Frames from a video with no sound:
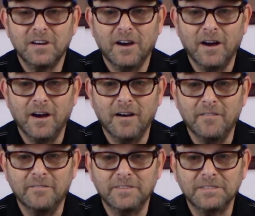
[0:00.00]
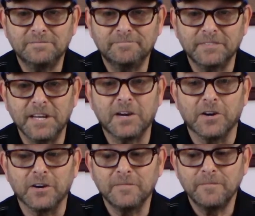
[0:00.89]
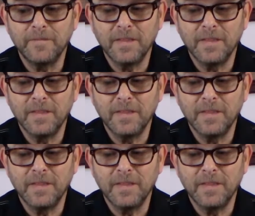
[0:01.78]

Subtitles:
of liquor,